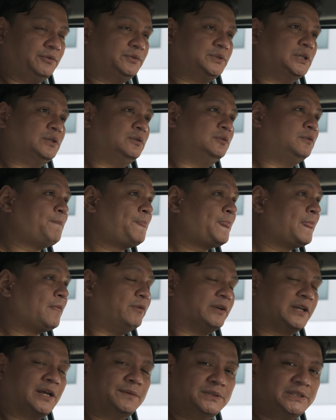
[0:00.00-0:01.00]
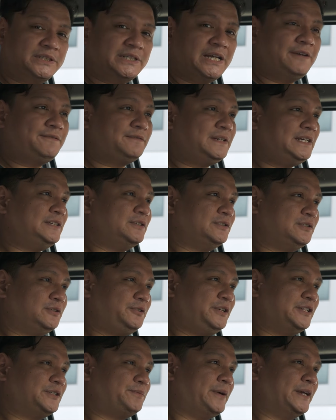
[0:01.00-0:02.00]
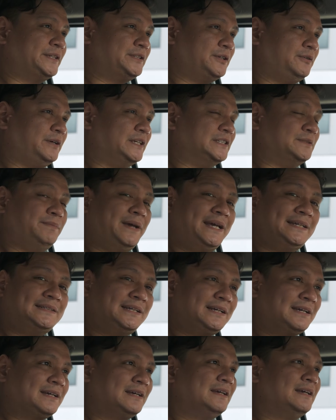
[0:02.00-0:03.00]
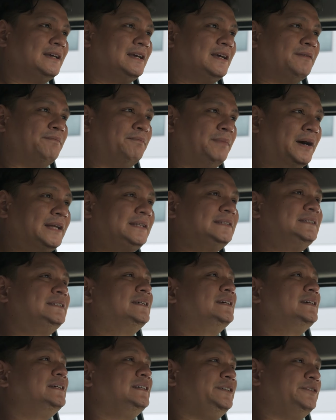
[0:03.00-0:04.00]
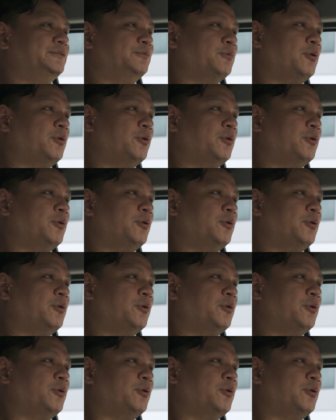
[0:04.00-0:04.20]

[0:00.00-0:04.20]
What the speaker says: So when it comes to safety, Suzuki S-Presso is basic, but you